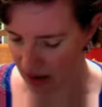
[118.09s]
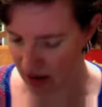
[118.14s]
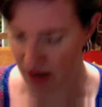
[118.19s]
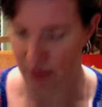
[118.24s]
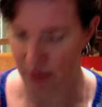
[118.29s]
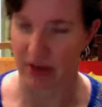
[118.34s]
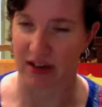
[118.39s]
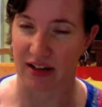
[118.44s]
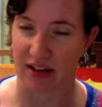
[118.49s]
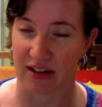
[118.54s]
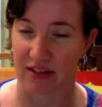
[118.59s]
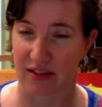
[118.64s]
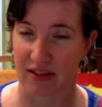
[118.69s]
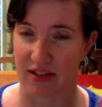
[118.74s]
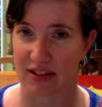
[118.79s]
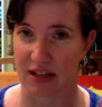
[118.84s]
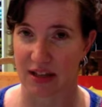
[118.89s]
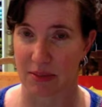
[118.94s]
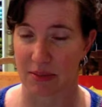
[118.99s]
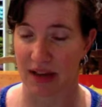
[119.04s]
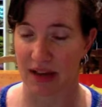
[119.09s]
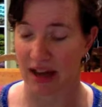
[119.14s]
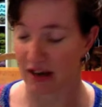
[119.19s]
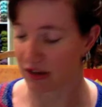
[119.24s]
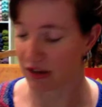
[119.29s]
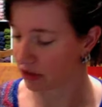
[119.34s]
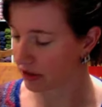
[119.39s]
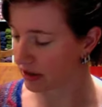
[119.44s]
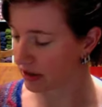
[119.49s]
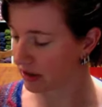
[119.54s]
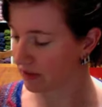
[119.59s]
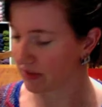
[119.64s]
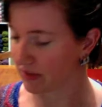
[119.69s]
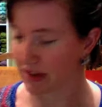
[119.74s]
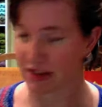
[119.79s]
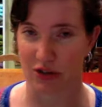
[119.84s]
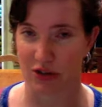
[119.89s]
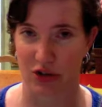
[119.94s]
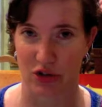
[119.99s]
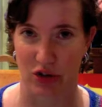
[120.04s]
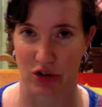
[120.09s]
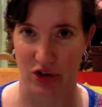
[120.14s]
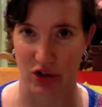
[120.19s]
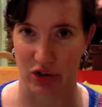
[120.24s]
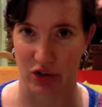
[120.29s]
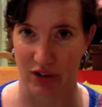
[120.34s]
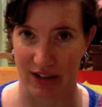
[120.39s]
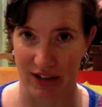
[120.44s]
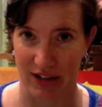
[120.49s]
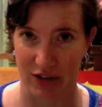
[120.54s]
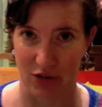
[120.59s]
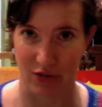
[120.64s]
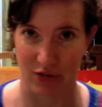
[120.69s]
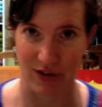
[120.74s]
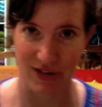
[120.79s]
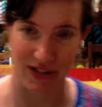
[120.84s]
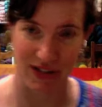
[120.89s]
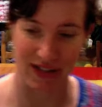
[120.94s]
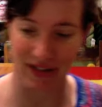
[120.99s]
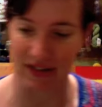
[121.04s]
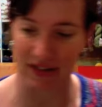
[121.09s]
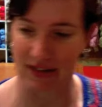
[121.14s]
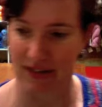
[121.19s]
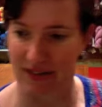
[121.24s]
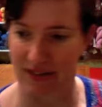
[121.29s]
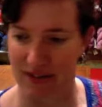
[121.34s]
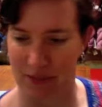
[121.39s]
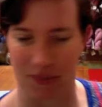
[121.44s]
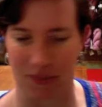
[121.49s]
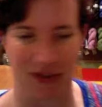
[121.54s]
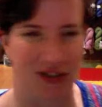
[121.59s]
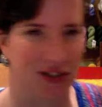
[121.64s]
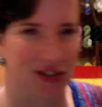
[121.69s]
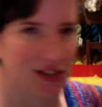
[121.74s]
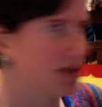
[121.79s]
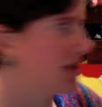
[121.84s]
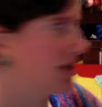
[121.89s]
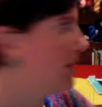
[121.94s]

But in the same category of things that are structural and interesting, let me just